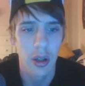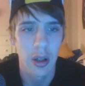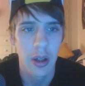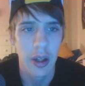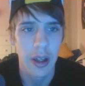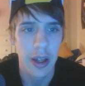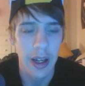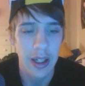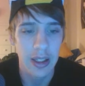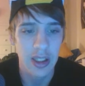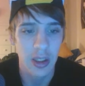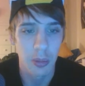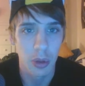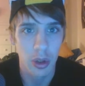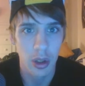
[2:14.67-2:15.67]
It has the
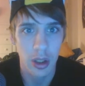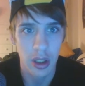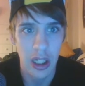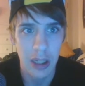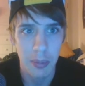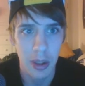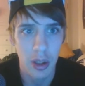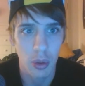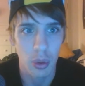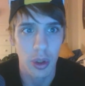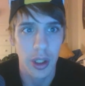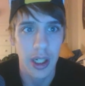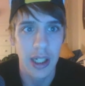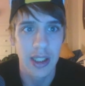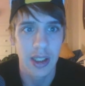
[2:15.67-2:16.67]
Murloc typing, to where you
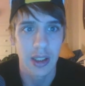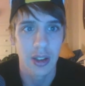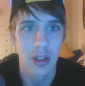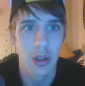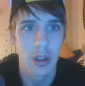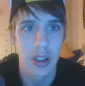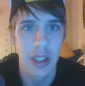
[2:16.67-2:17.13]
guys can search